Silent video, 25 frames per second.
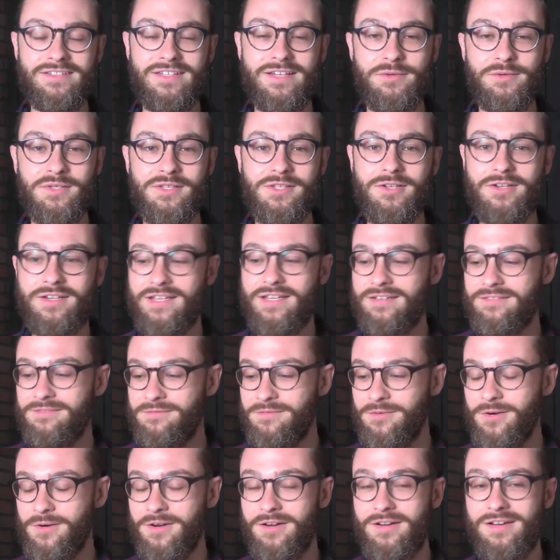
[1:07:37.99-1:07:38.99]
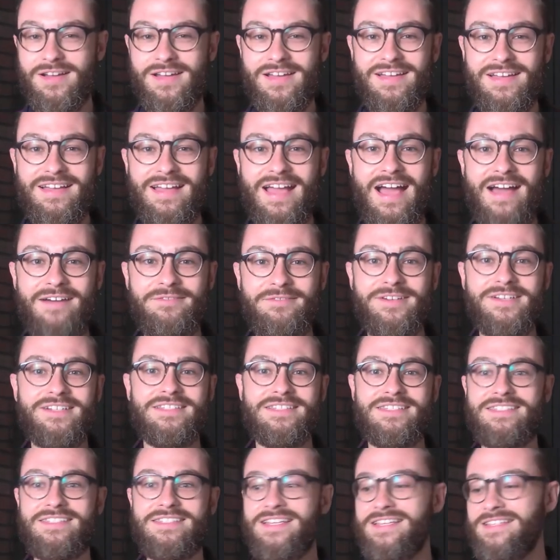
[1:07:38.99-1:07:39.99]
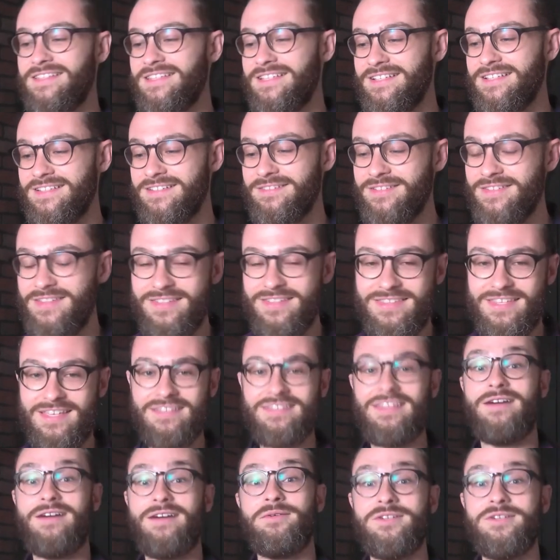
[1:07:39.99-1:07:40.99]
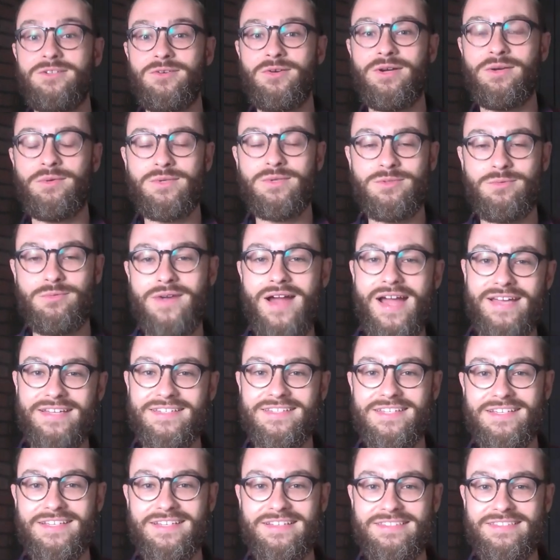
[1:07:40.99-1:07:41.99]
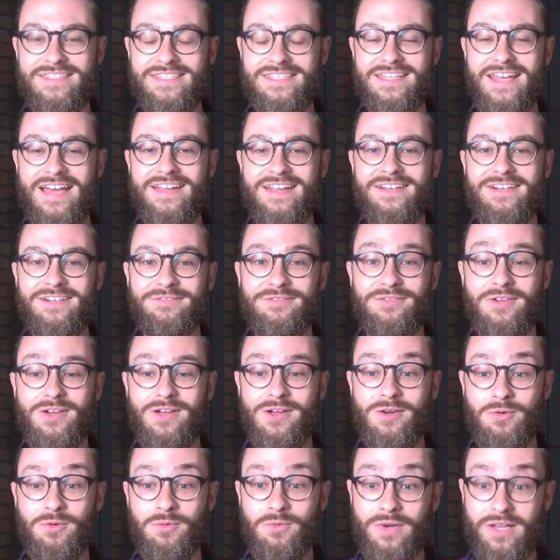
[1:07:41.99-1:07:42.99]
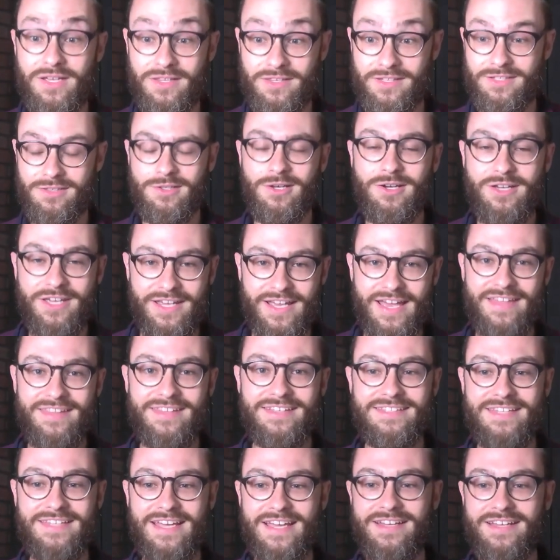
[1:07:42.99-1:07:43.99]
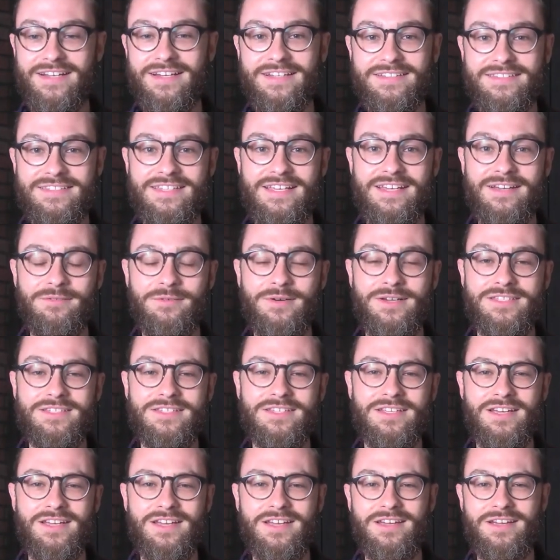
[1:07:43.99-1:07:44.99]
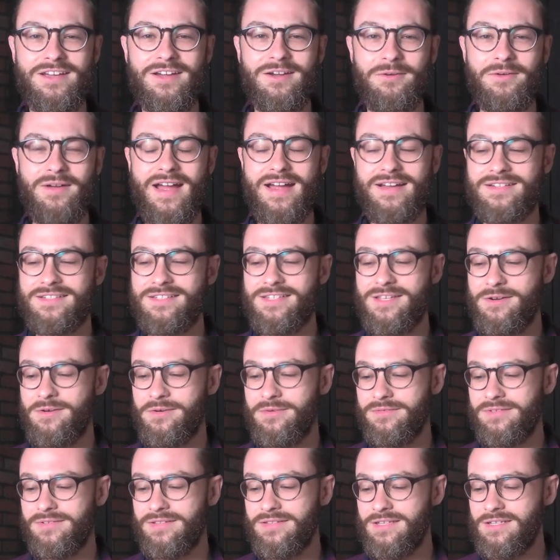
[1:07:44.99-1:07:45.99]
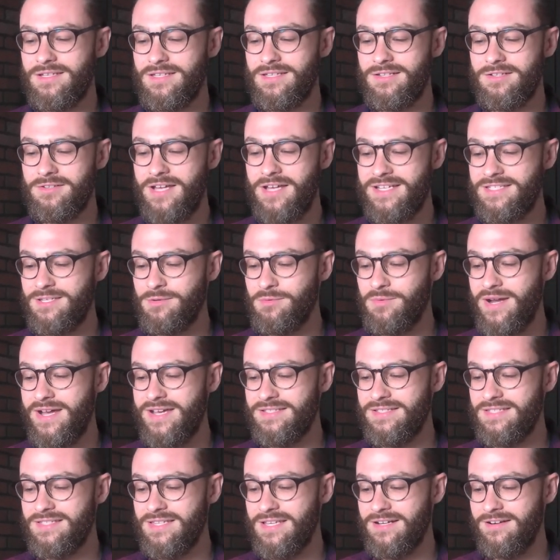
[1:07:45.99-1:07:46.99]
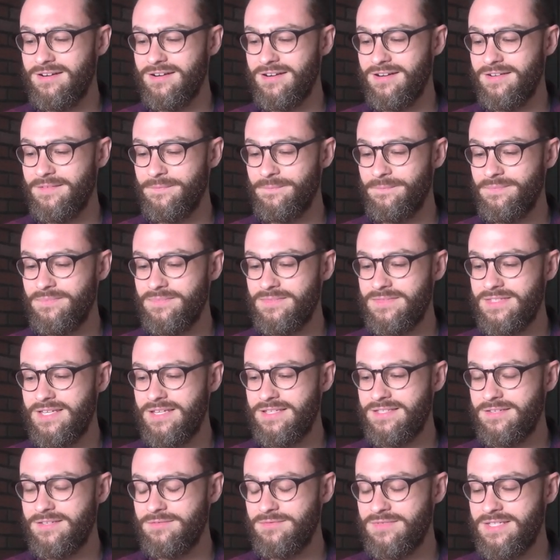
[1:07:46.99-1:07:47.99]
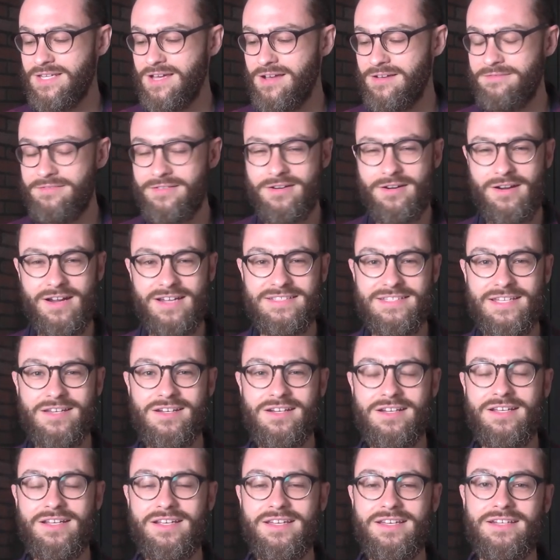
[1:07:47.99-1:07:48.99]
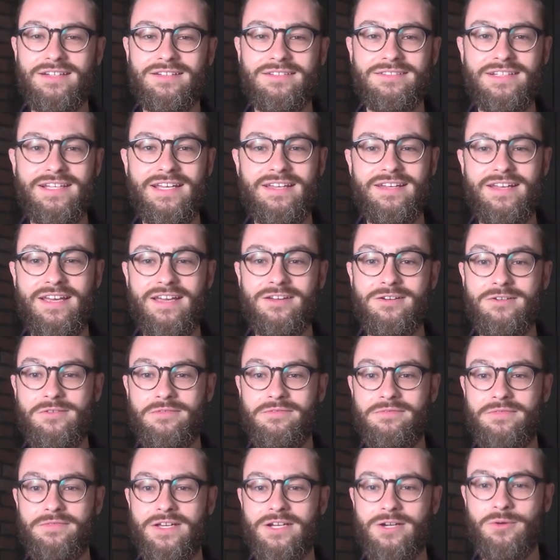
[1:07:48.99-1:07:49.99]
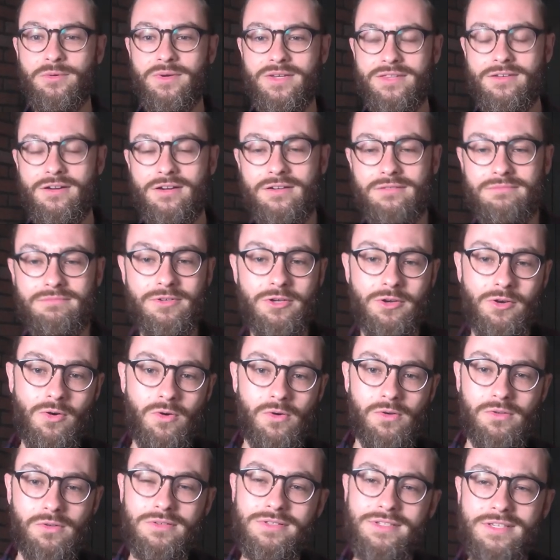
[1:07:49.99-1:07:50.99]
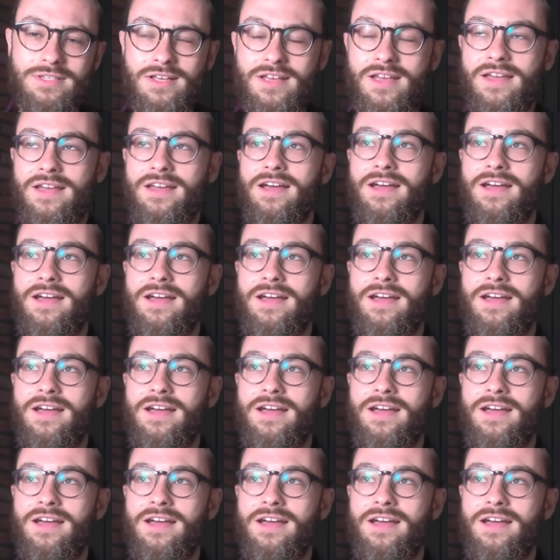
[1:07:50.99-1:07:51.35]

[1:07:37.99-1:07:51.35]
They were looking for evidence that the the thing they were doing was right instead of really looking at the data and saying what's correct. So there are lots of ways that our sense of self and our identity can can interfere with our goals.